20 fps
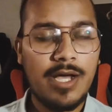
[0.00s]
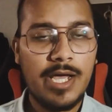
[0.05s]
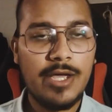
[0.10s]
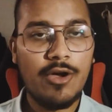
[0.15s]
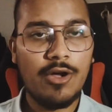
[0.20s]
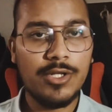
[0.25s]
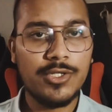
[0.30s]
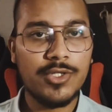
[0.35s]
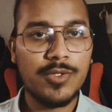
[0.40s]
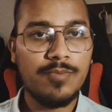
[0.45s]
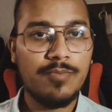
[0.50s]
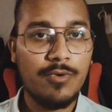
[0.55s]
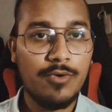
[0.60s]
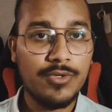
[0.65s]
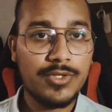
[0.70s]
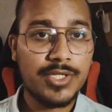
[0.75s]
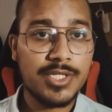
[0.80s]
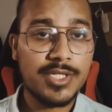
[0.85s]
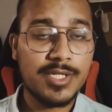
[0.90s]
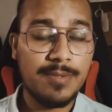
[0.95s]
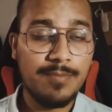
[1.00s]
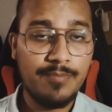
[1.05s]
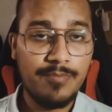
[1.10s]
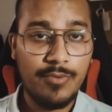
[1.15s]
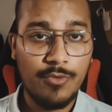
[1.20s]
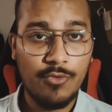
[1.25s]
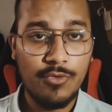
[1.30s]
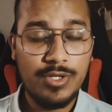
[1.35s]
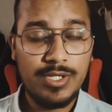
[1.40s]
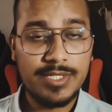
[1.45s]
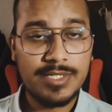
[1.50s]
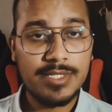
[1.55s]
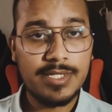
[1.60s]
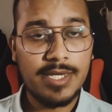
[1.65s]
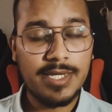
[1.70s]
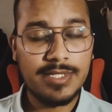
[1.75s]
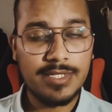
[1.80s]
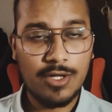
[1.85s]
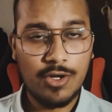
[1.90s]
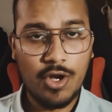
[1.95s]
I also post some polls
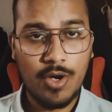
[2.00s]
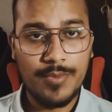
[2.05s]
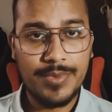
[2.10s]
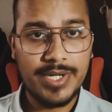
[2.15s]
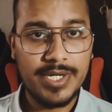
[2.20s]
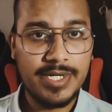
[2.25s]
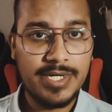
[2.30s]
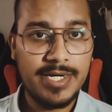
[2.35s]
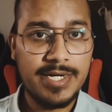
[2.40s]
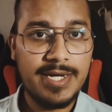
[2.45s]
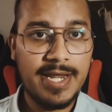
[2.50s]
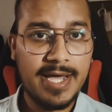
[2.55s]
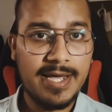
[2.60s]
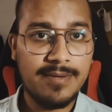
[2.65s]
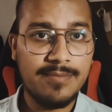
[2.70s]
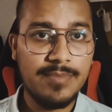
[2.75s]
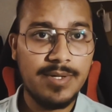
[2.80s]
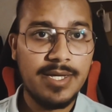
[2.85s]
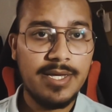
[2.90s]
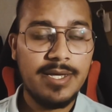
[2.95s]
in the community tab.